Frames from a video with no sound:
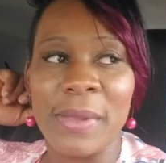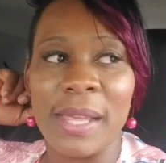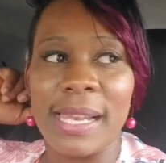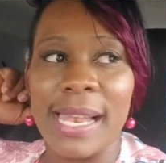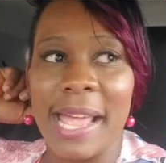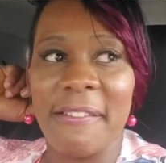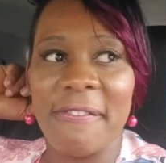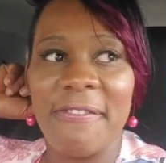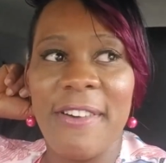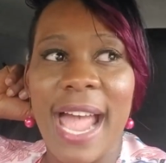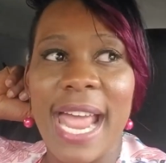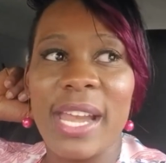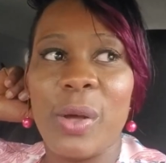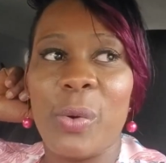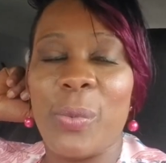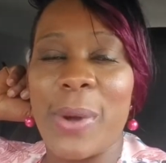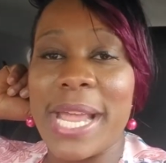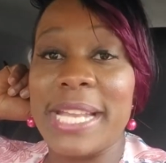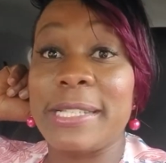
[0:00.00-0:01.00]
Like find
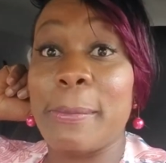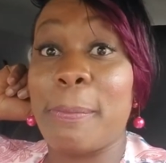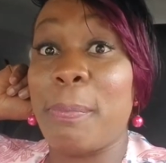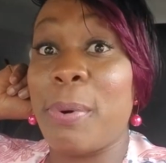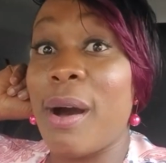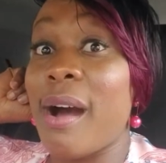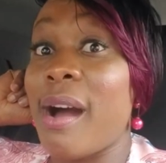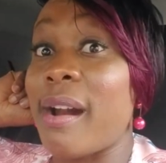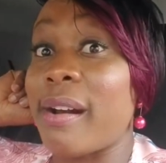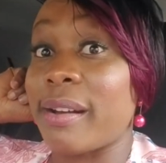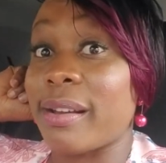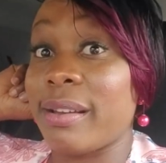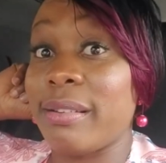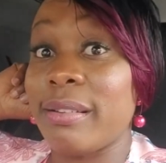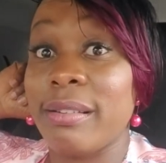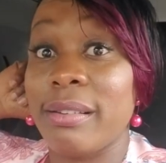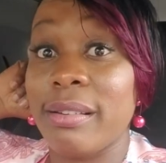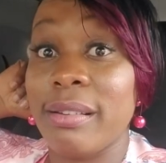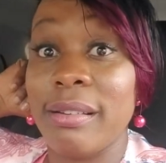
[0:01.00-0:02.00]
a way to park
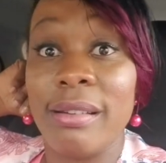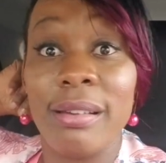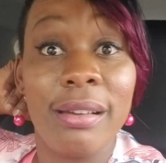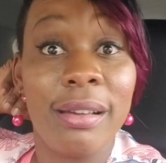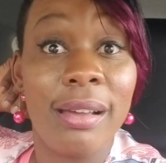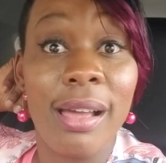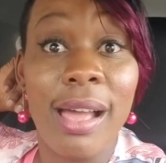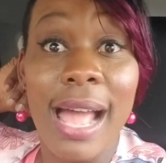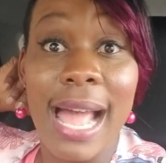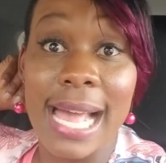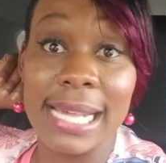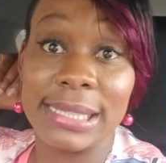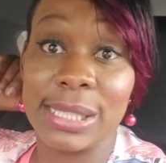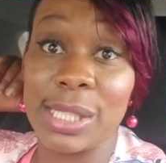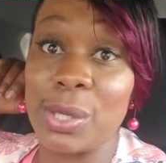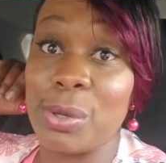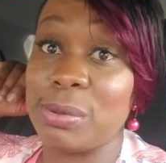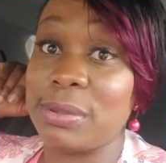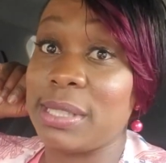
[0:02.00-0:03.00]
as
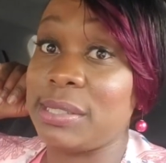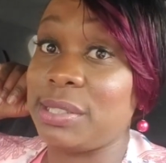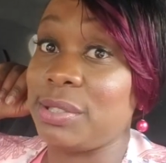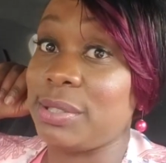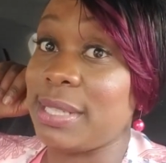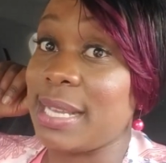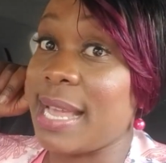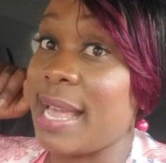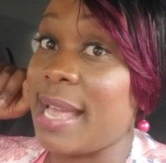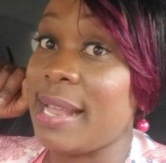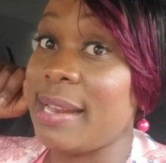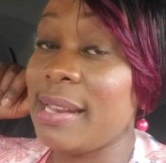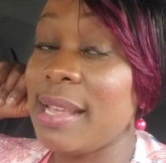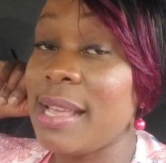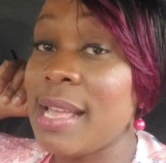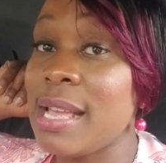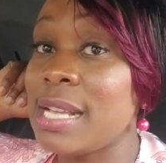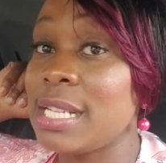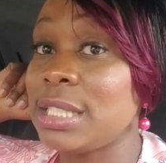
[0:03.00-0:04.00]
close as you can
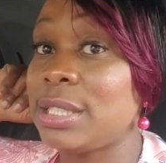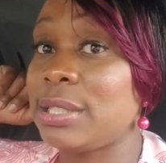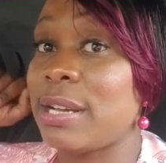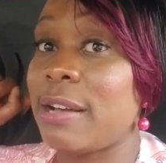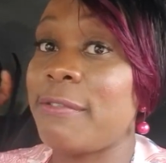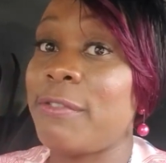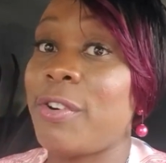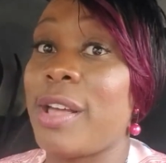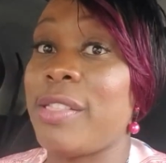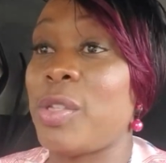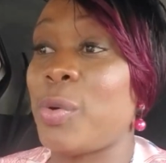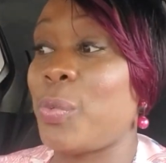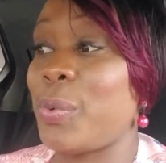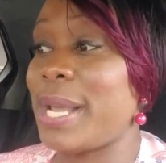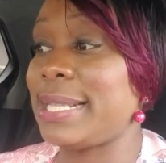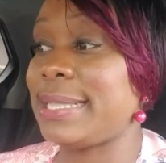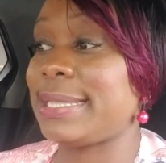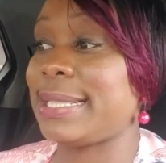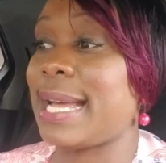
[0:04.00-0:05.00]
to avoid the
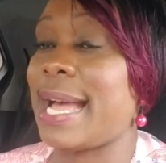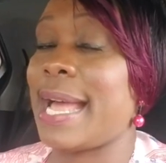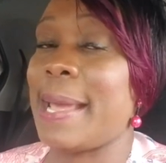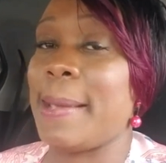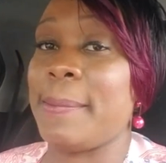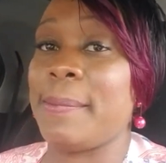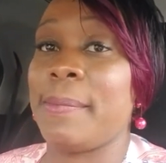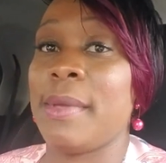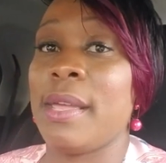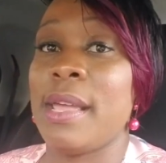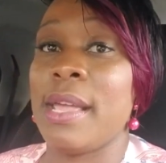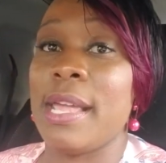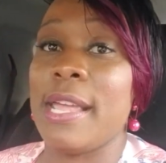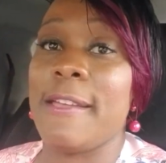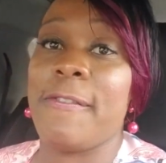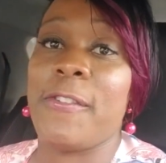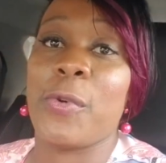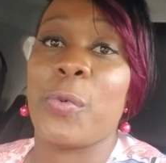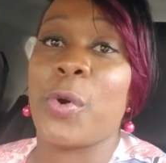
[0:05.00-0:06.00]
wait time
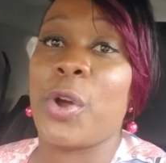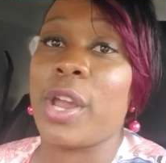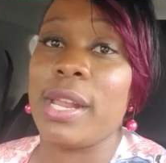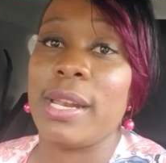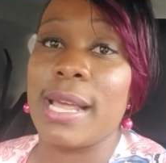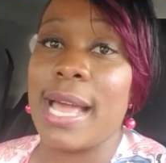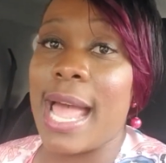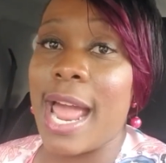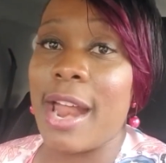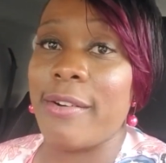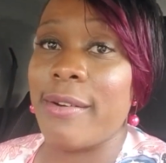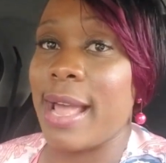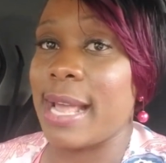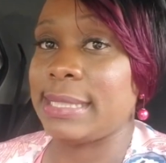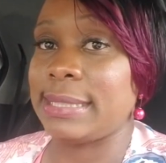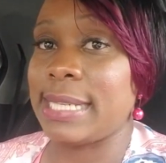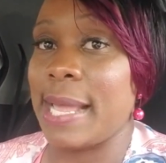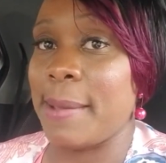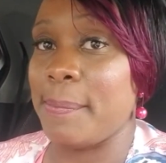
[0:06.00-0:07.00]
if you work in a high
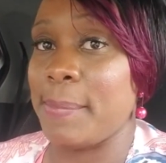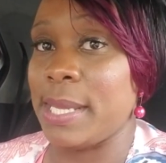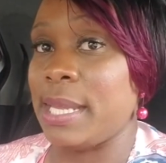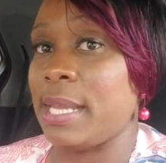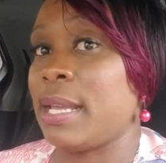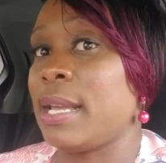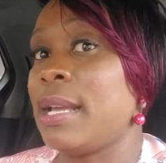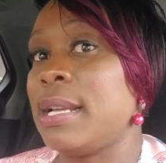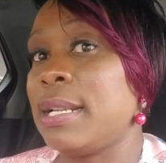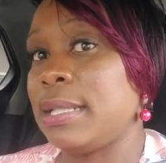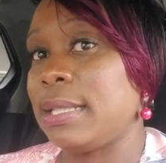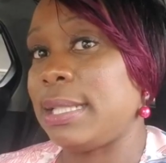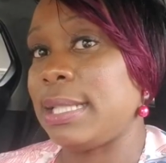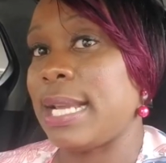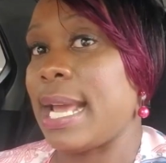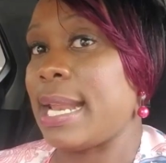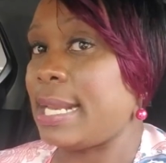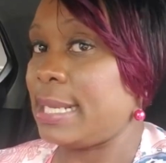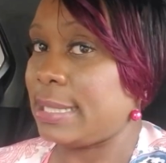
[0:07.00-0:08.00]
rise like me
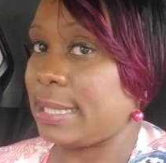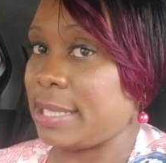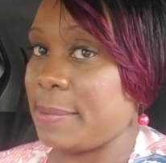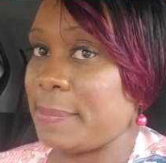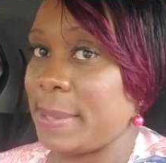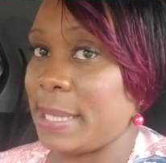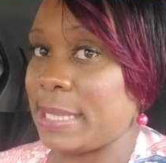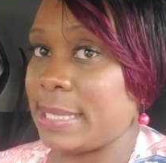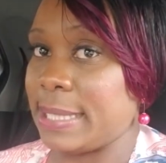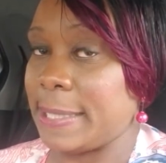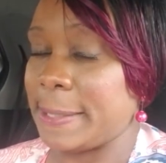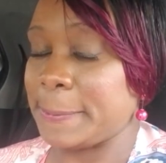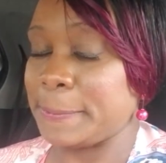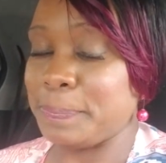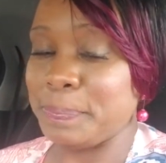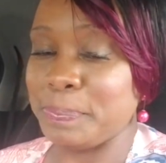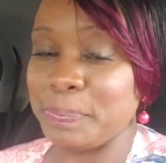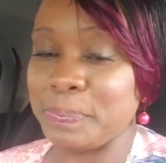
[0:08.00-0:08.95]
to get into the building.